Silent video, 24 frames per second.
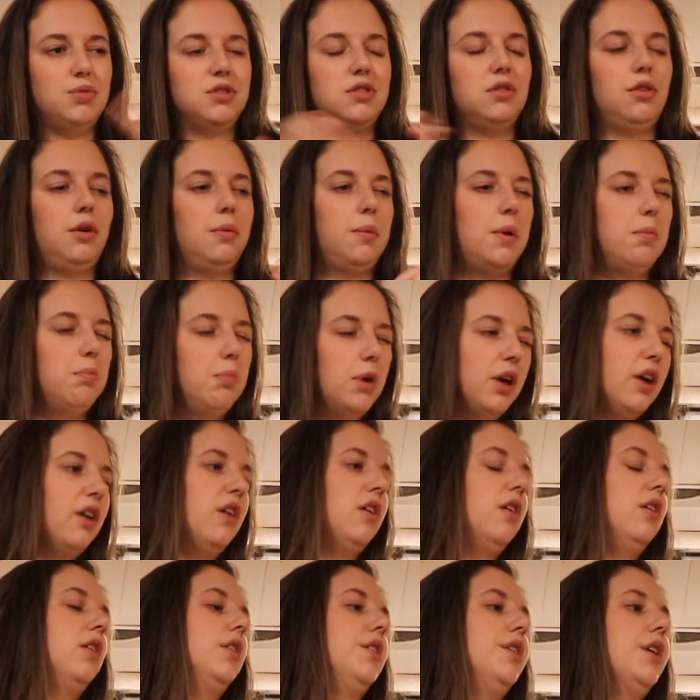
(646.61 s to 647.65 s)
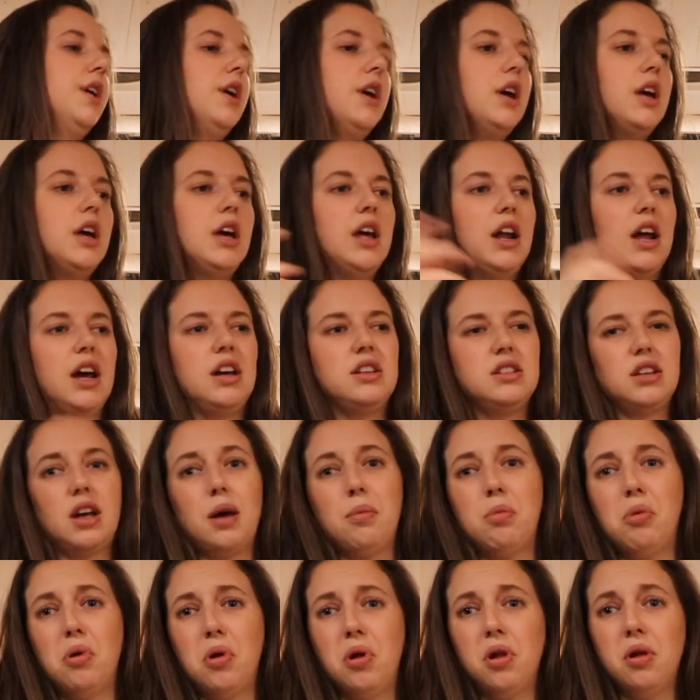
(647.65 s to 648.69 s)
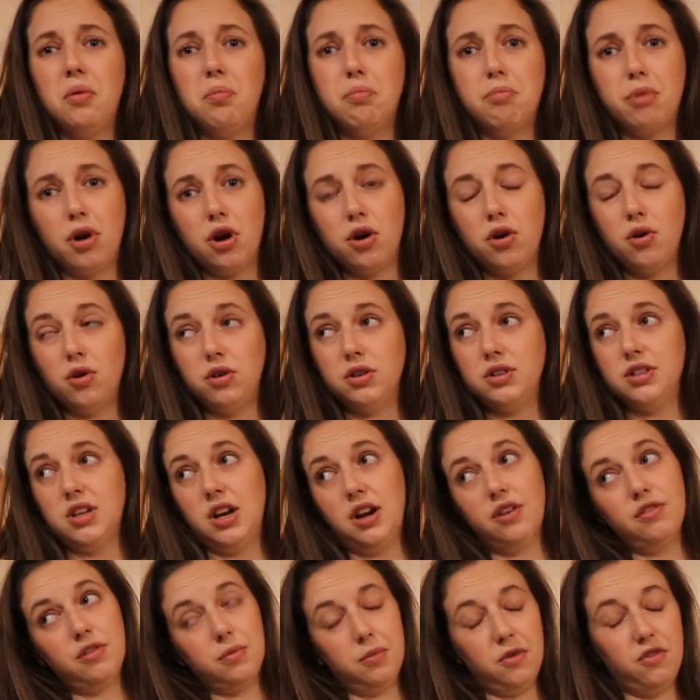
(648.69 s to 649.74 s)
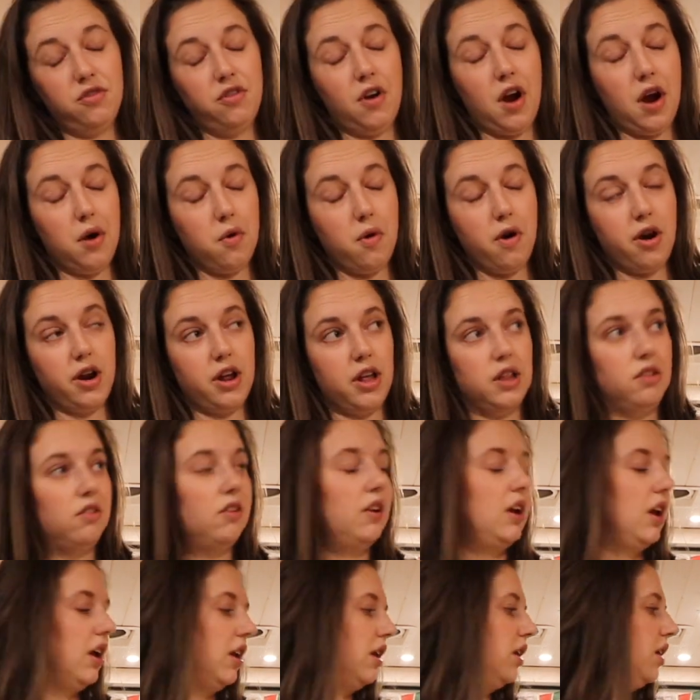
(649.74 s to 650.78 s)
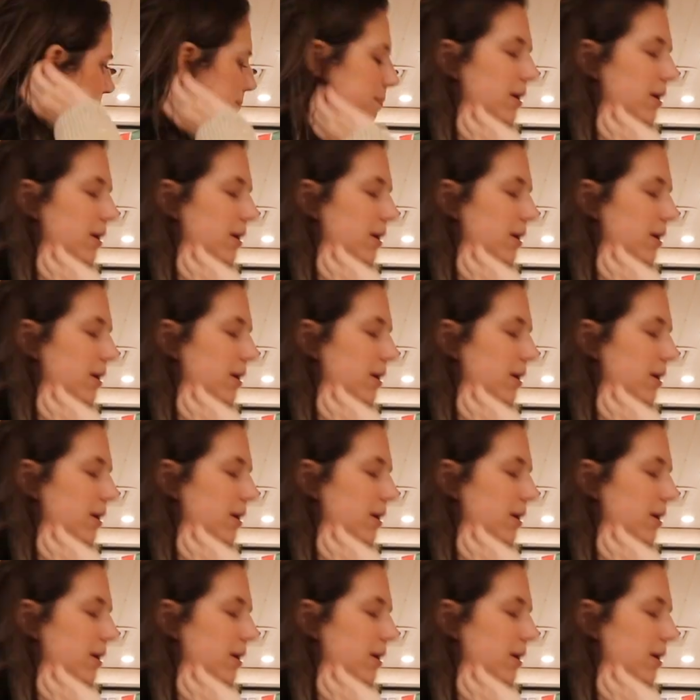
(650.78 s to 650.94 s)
It's a little bit pilled, has a couple burn holes in it from the firework incident,